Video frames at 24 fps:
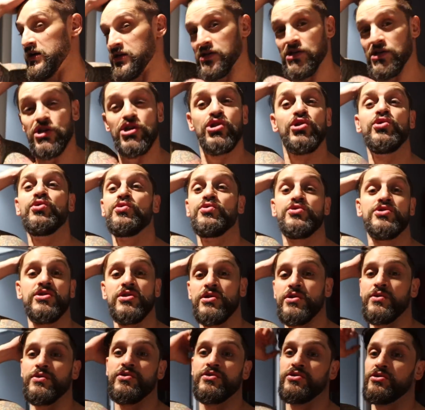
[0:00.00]
It's a huge,
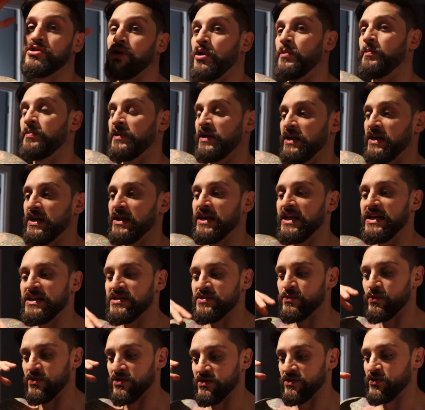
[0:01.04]
huge company, and he's
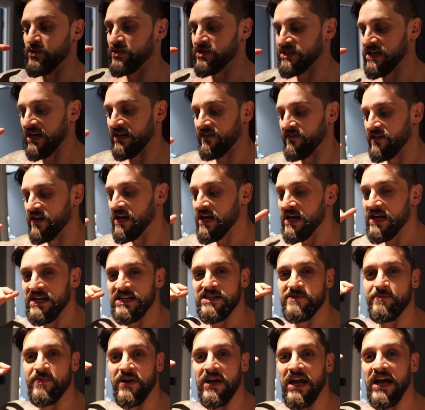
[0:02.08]
the one who's kind of
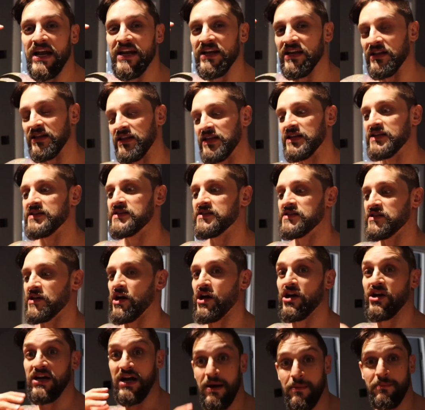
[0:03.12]
spearheading this
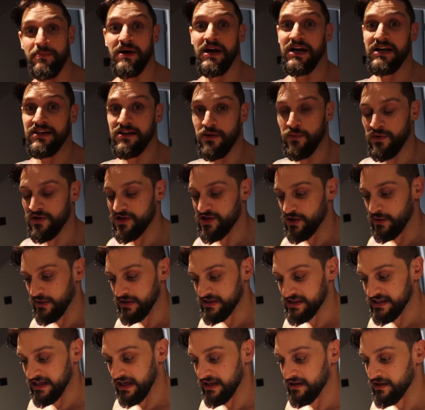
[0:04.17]
uh, campaign that we're
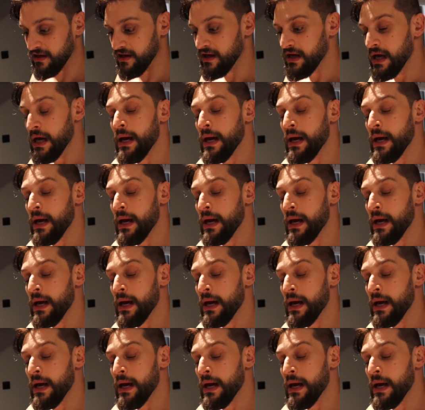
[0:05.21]
doing together.